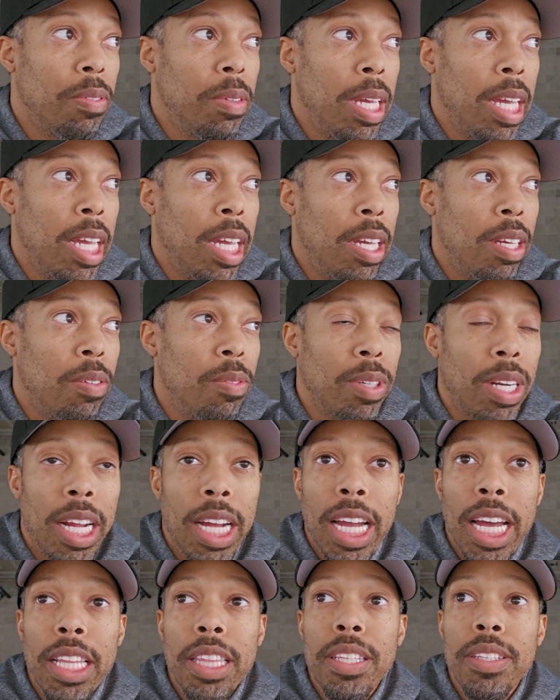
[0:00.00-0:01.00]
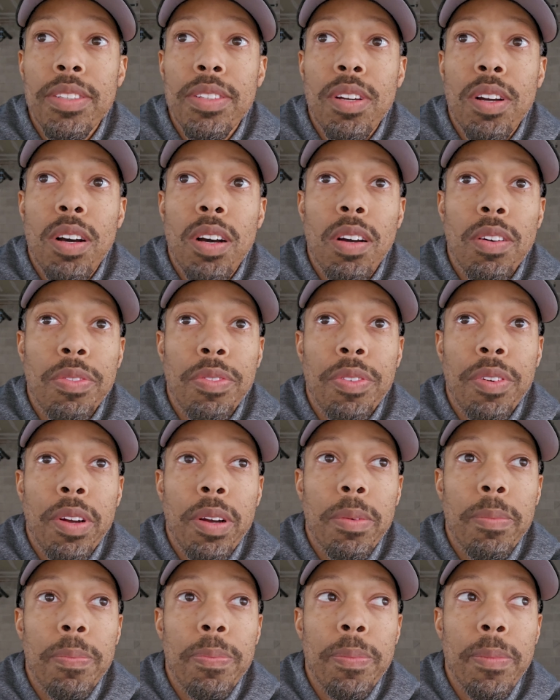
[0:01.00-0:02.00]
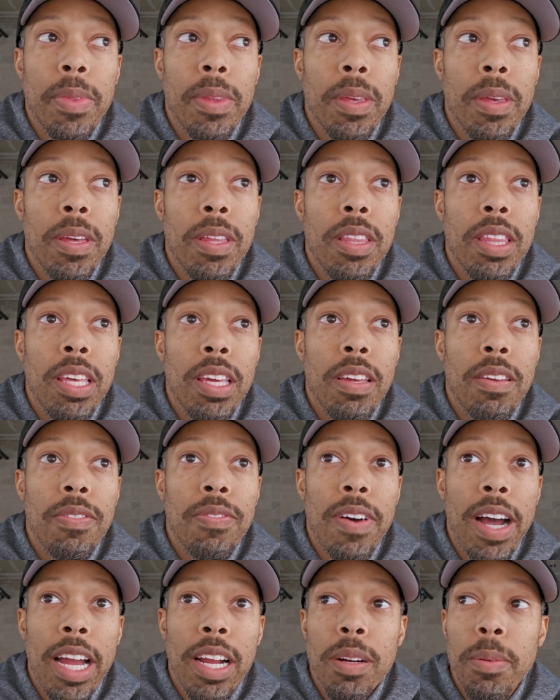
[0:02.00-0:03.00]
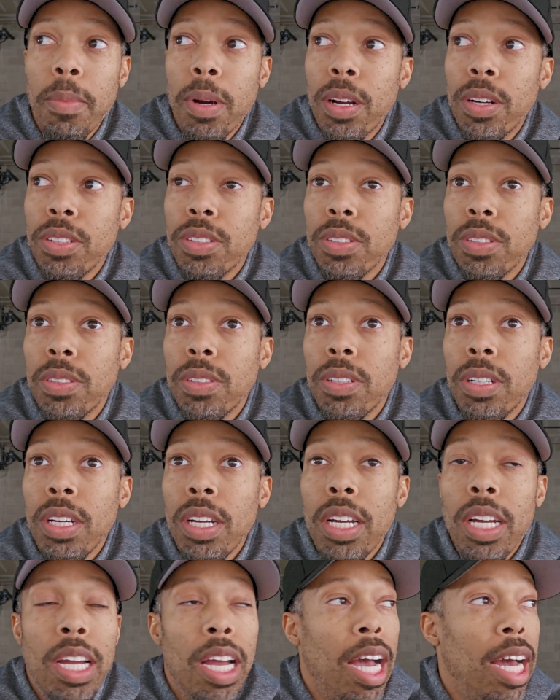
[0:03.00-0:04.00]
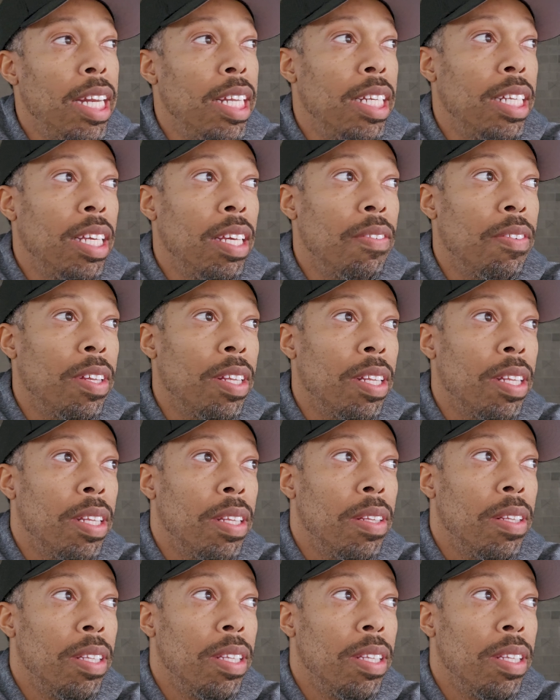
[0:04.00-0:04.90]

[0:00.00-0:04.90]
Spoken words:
And when I got this call from the fire marshal, I didn't even